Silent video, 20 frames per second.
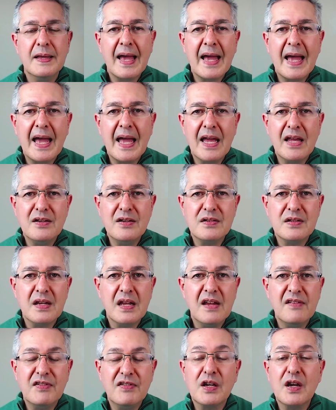And
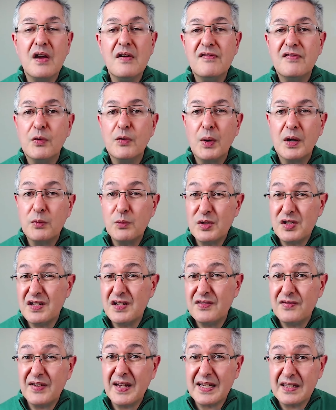if you go for one which
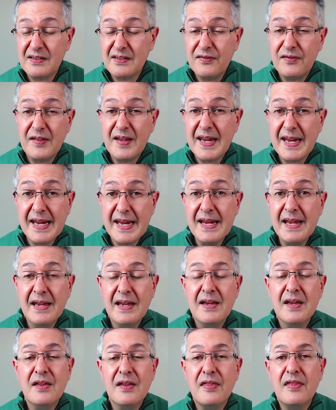is fixed fee,
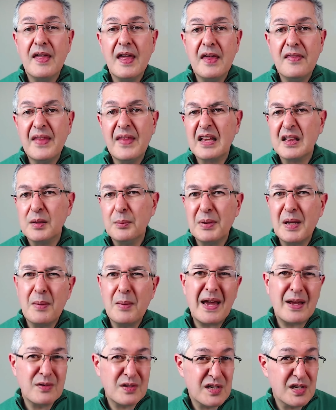then that'll be
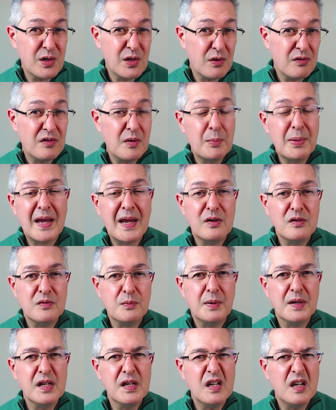about £200
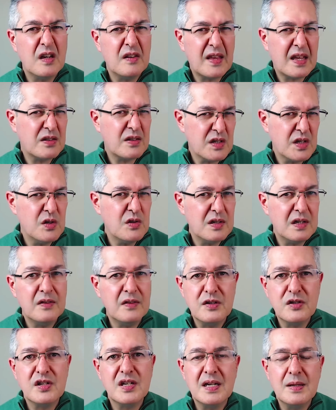per year. That's usually
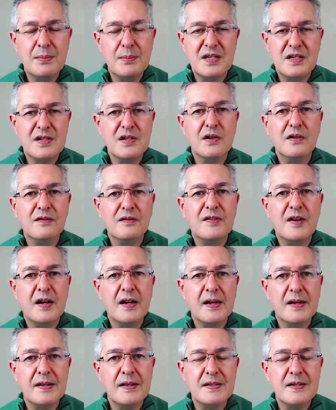the cheapest you'll
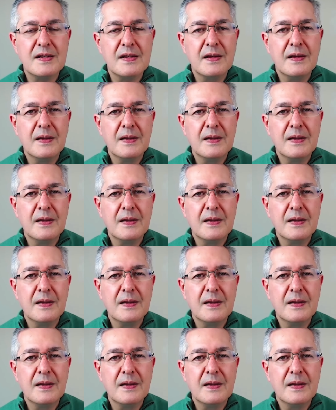find.